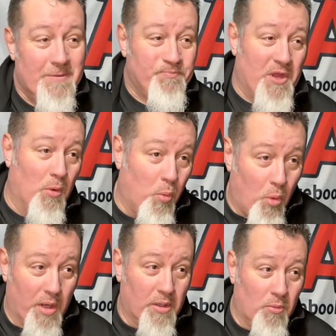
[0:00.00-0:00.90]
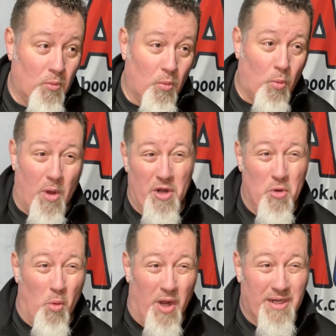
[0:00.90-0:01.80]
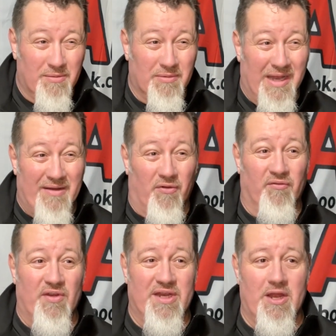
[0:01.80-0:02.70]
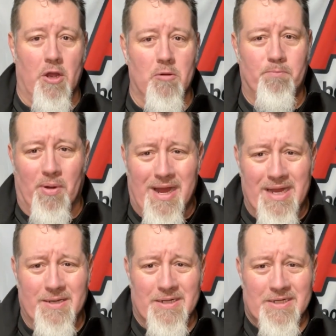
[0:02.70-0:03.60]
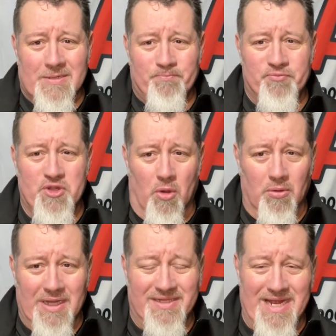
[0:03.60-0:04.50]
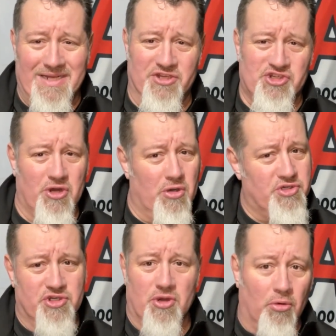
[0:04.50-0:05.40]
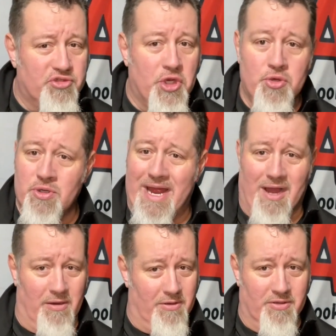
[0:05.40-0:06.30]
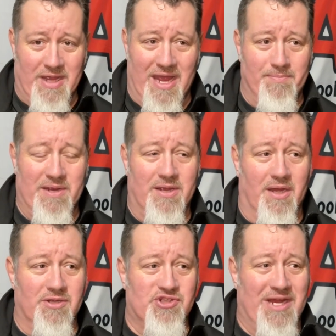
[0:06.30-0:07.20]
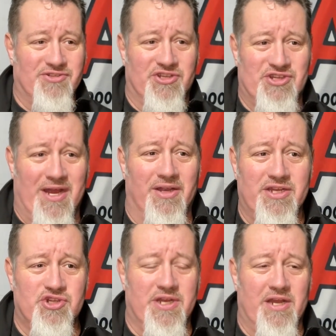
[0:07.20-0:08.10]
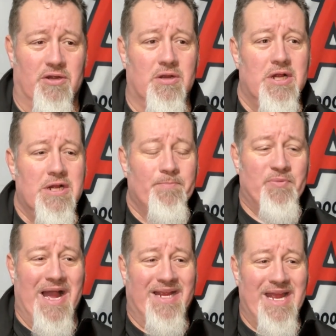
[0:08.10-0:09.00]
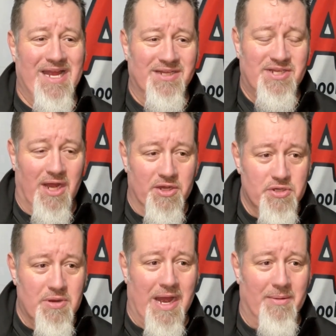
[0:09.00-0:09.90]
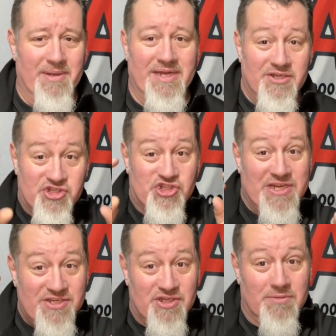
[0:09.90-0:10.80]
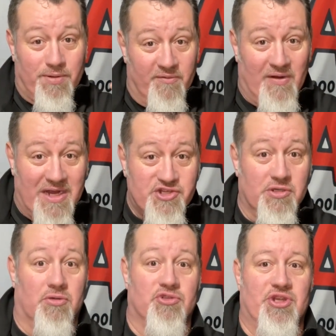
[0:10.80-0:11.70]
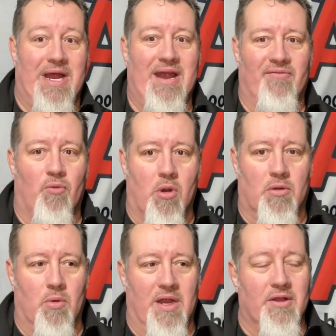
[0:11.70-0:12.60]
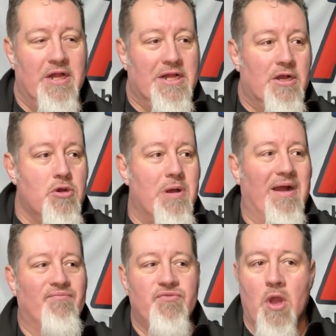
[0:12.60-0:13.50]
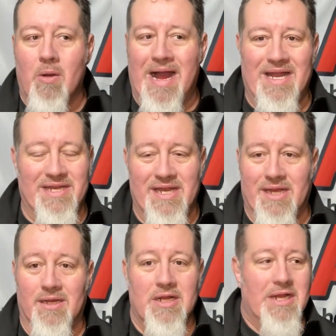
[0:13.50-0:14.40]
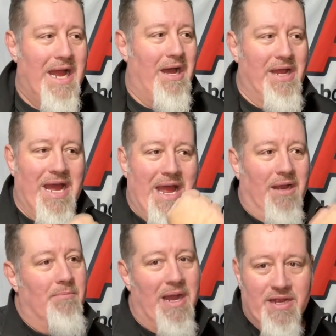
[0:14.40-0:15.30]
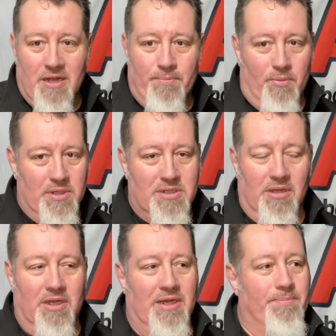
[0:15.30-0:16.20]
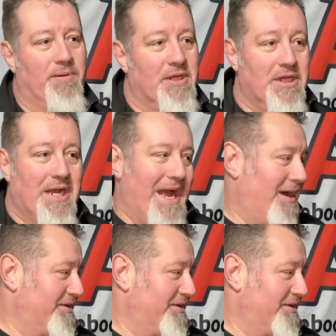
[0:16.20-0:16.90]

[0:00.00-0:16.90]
a 101 level video, but don't let that discourage you. Don't tune out, okay? Because as a sound engineer, I can't tell you how many seasoned professionals that I have worked with who have no idea how to hang a mic up on a clip, how